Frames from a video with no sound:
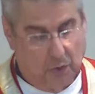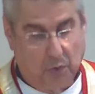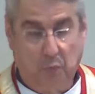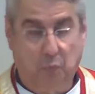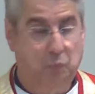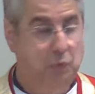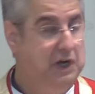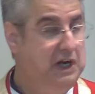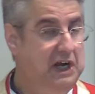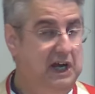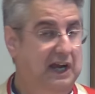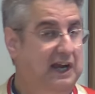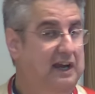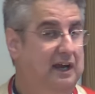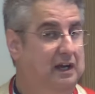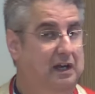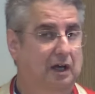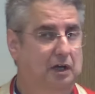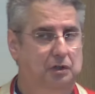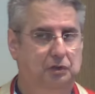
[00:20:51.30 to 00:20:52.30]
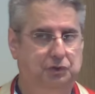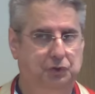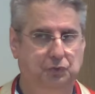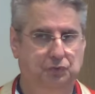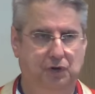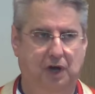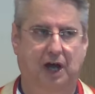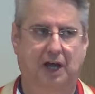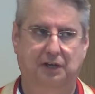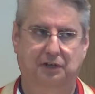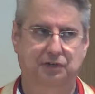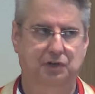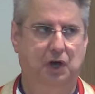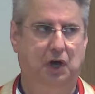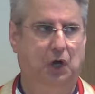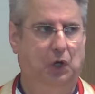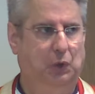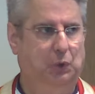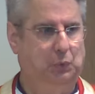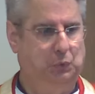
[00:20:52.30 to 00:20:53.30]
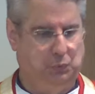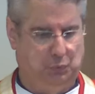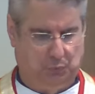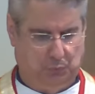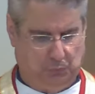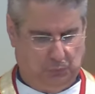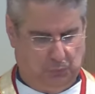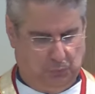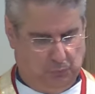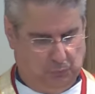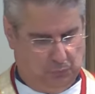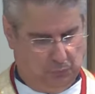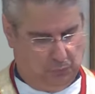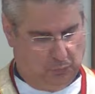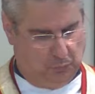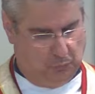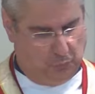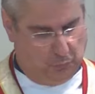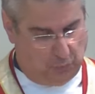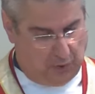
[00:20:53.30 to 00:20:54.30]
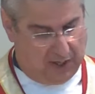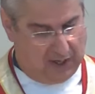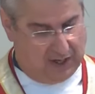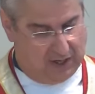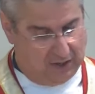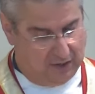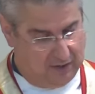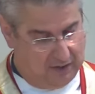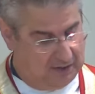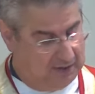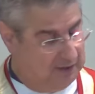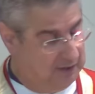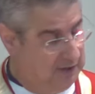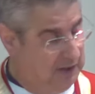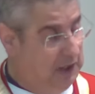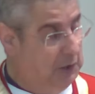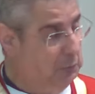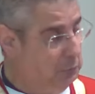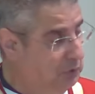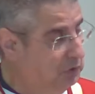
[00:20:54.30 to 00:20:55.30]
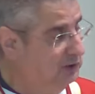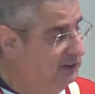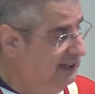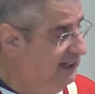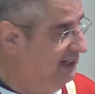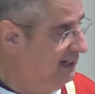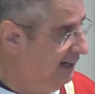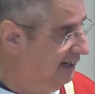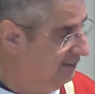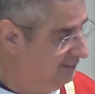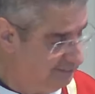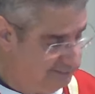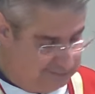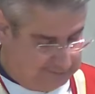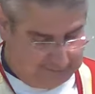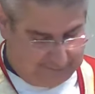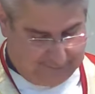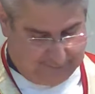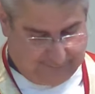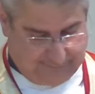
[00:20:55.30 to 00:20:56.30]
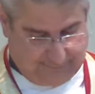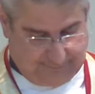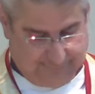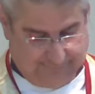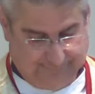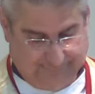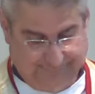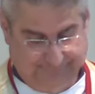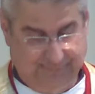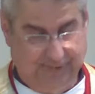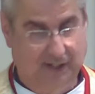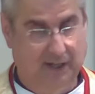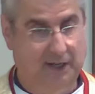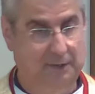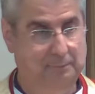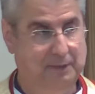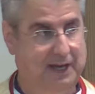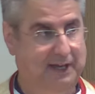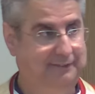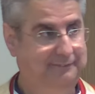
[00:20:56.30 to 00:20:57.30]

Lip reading: we do not know where it will lead us. Amen?